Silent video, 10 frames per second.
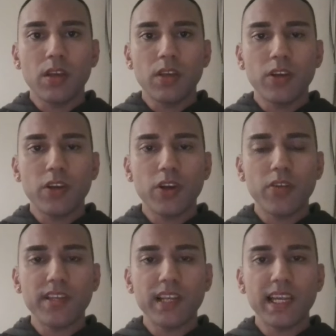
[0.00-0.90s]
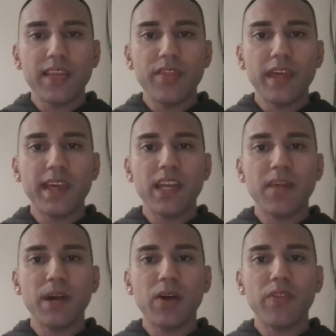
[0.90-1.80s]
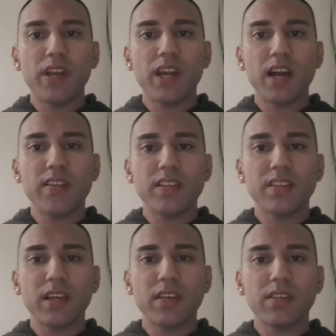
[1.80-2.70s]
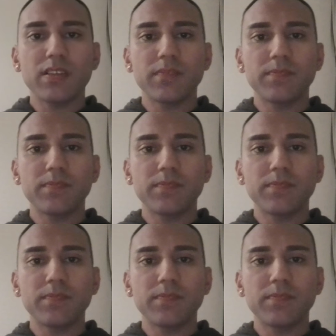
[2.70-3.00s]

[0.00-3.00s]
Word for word: You're constantly thinking about the narcissist